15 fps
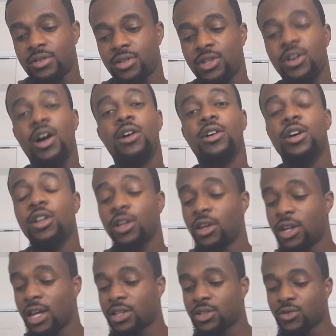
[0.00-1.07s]
You know how clear
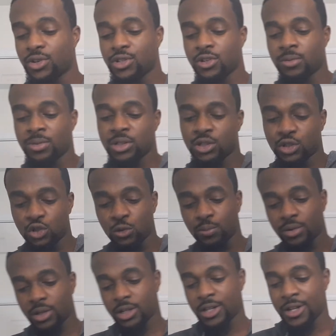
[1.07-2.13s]
that screen is going to be?
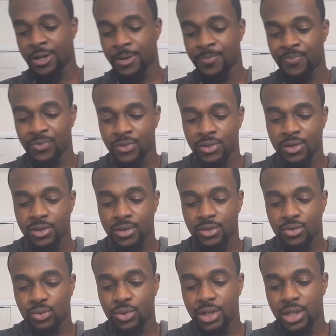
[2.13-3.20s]
Super clear.
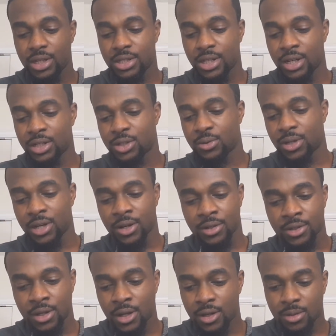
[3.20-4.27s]
3D touch, who
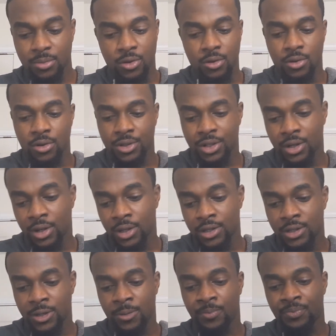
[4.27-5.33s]
cares? I'm going on to the next
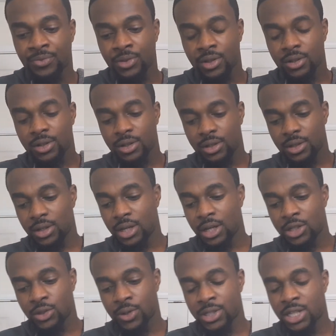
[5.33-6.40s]
thing.
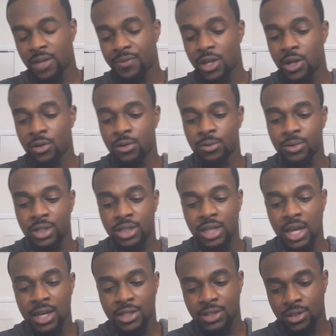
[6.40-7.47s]
Android 7.0, you get the
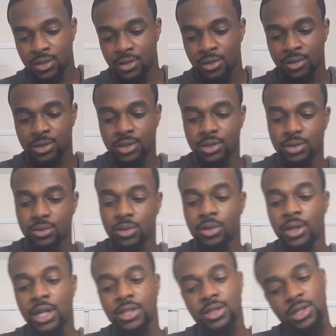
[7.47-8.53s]
Exynos,
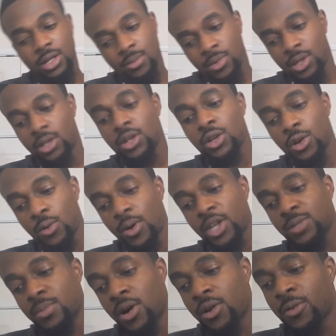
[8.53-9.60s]
well, in the
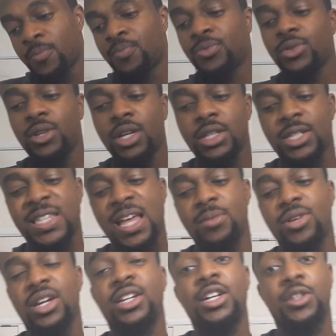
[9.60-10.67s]
US model. You get the
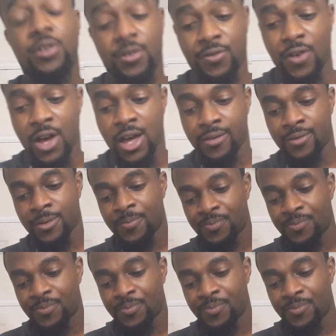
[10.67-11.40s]
Snapdragon 835.